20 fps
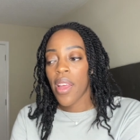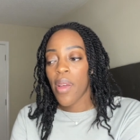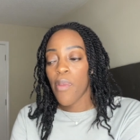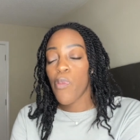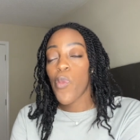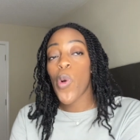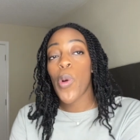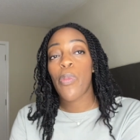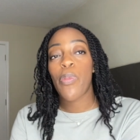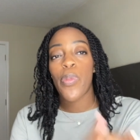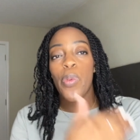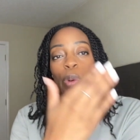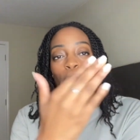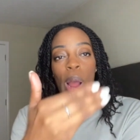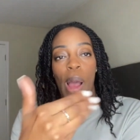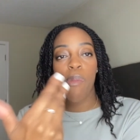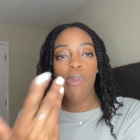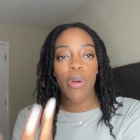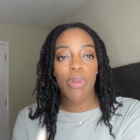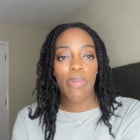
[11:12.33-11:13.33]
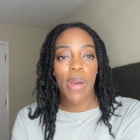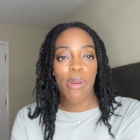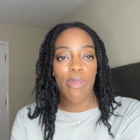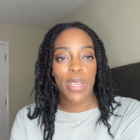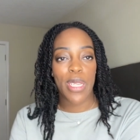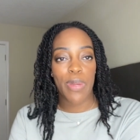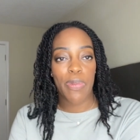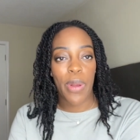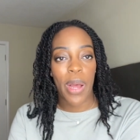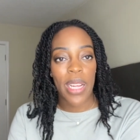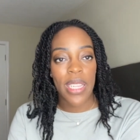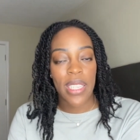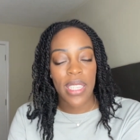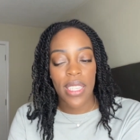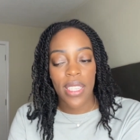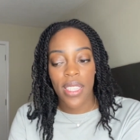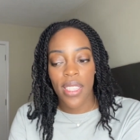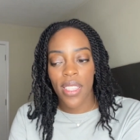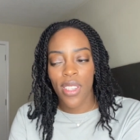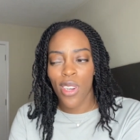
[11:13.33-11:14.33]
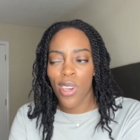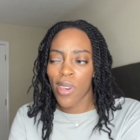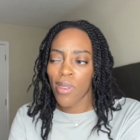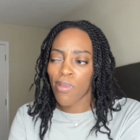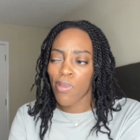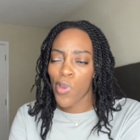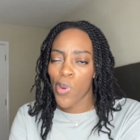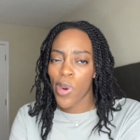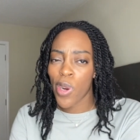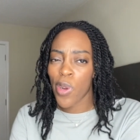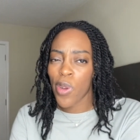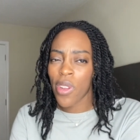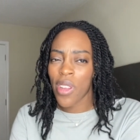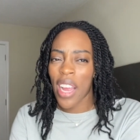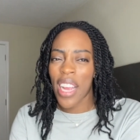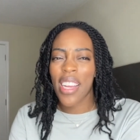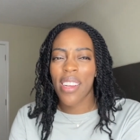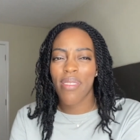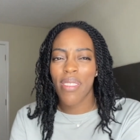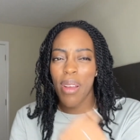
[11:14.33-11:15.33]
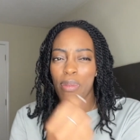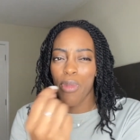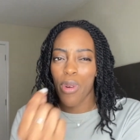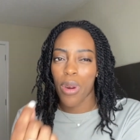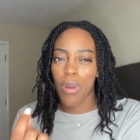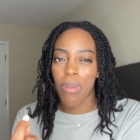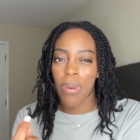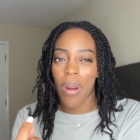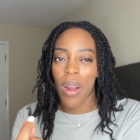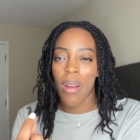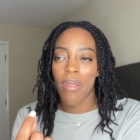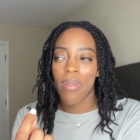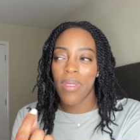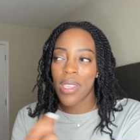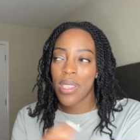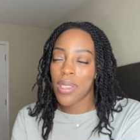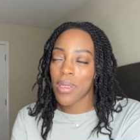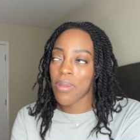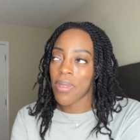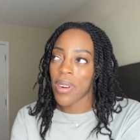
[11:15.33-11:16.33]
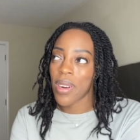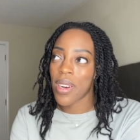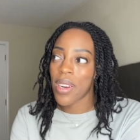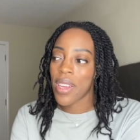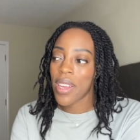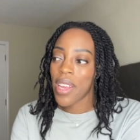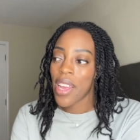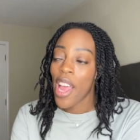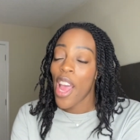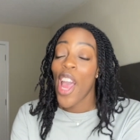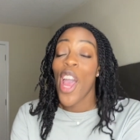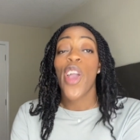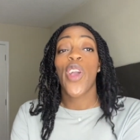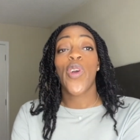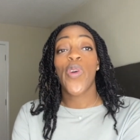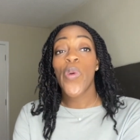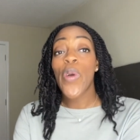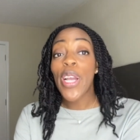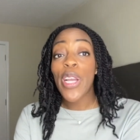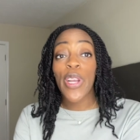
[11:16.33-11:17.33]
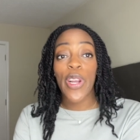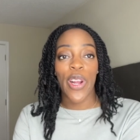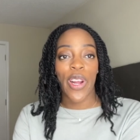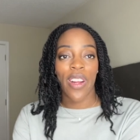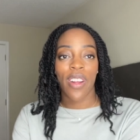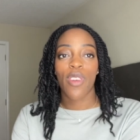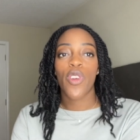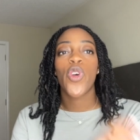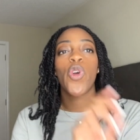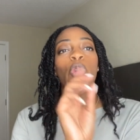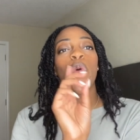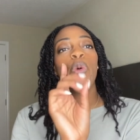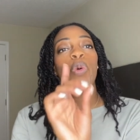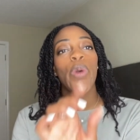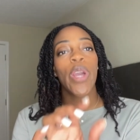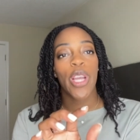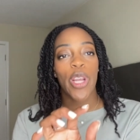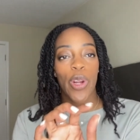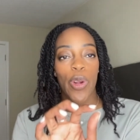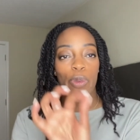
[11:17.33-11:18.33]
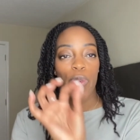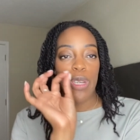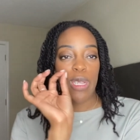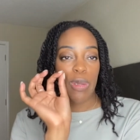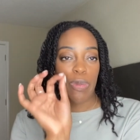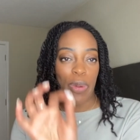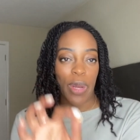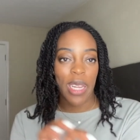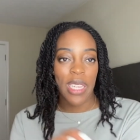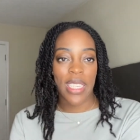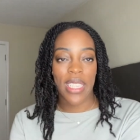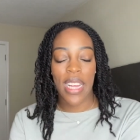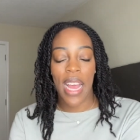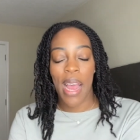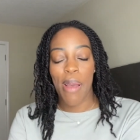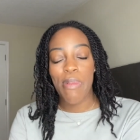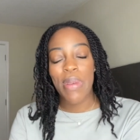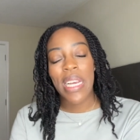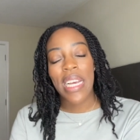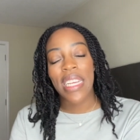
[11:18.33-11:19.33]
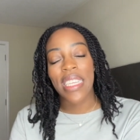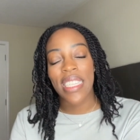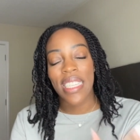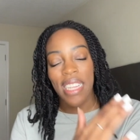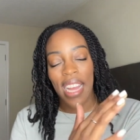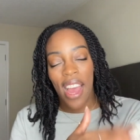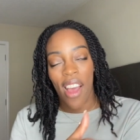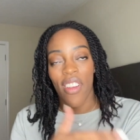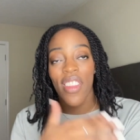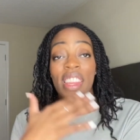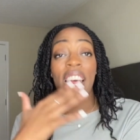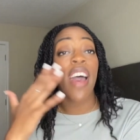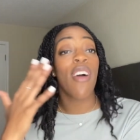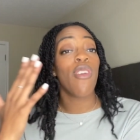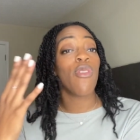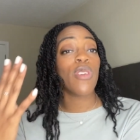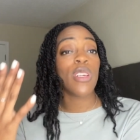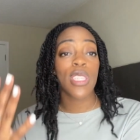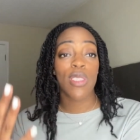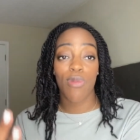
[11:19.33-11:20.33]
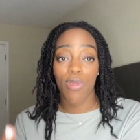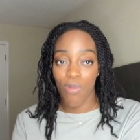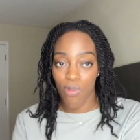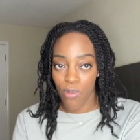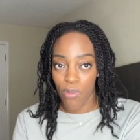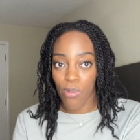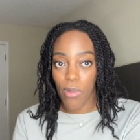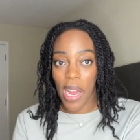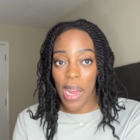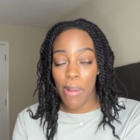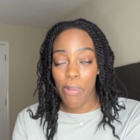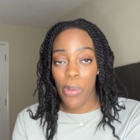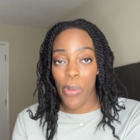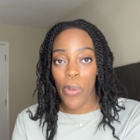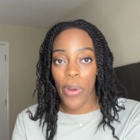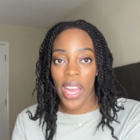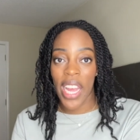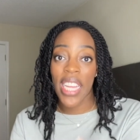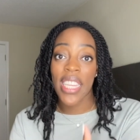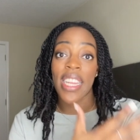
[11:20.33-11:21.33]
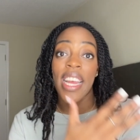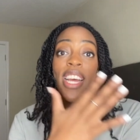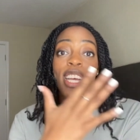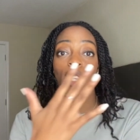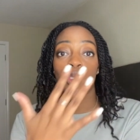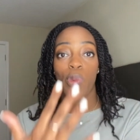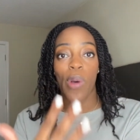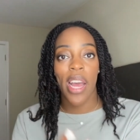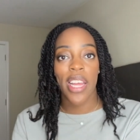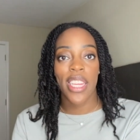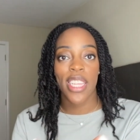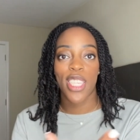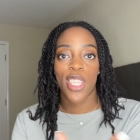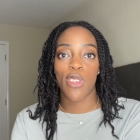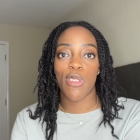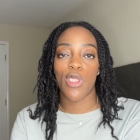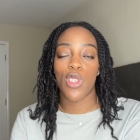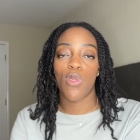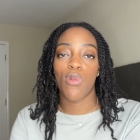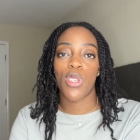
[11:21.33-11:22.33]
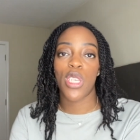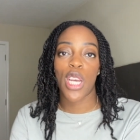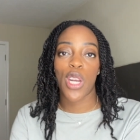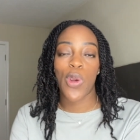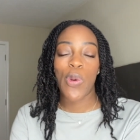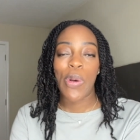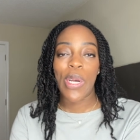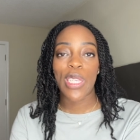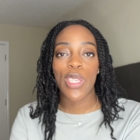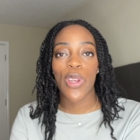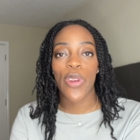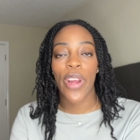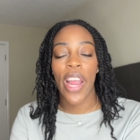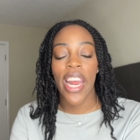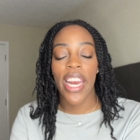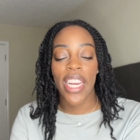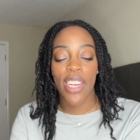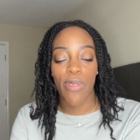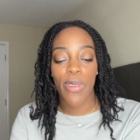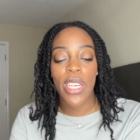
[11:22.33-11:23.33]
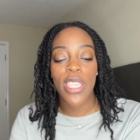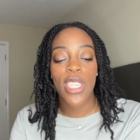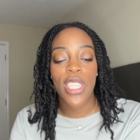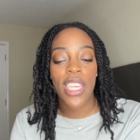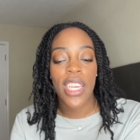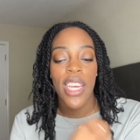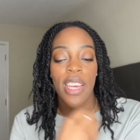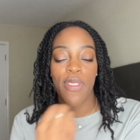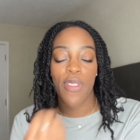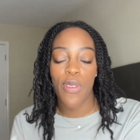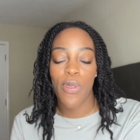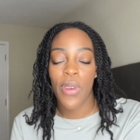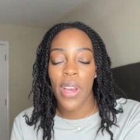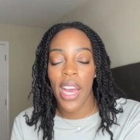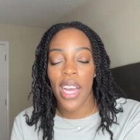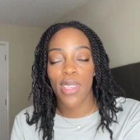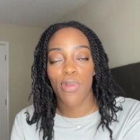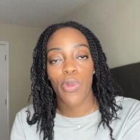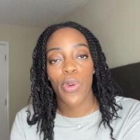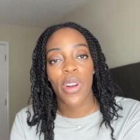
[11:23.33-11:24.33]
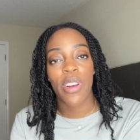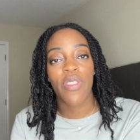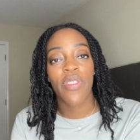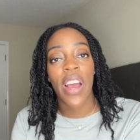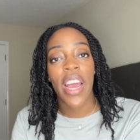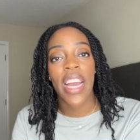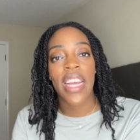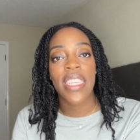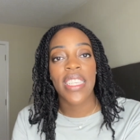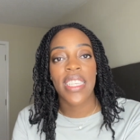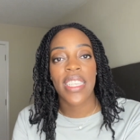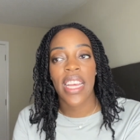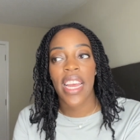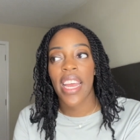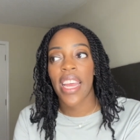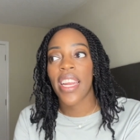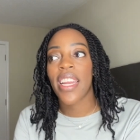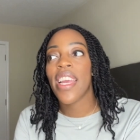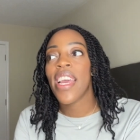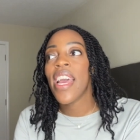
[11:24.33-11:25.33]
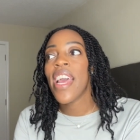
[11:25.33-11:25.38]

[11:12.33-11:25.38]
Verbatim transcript: more prompt with my responses or more I, not more prompt. What's the word? Quicker, quicker response time because now that was my point and that is why this YouTube channel was created. It was to give you guys more advice and